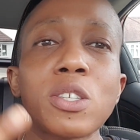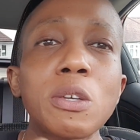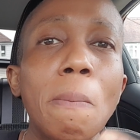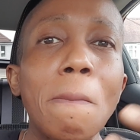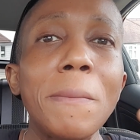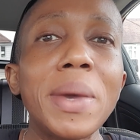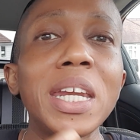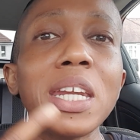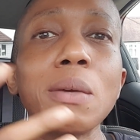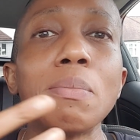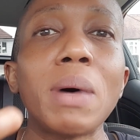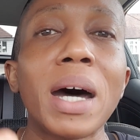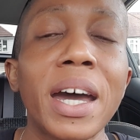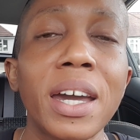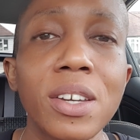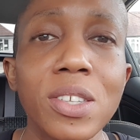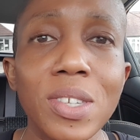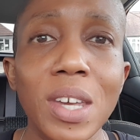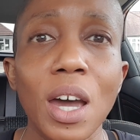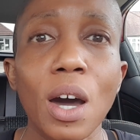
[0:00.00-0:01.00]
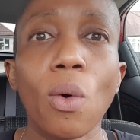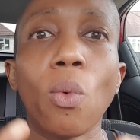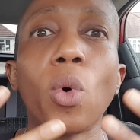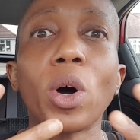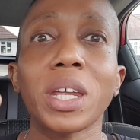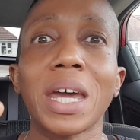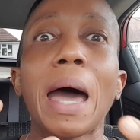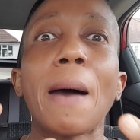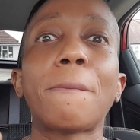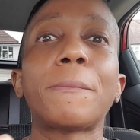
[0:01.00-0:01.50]
to minimize
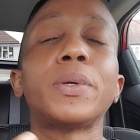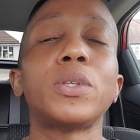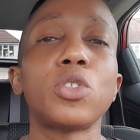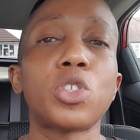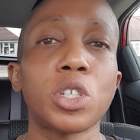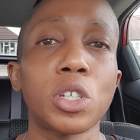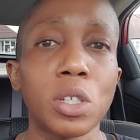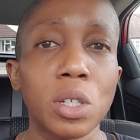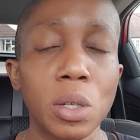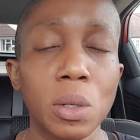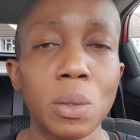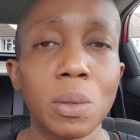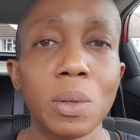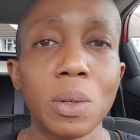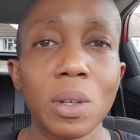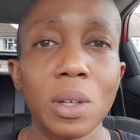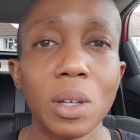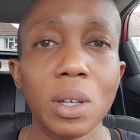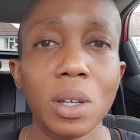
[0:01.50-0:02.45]
what happened to you,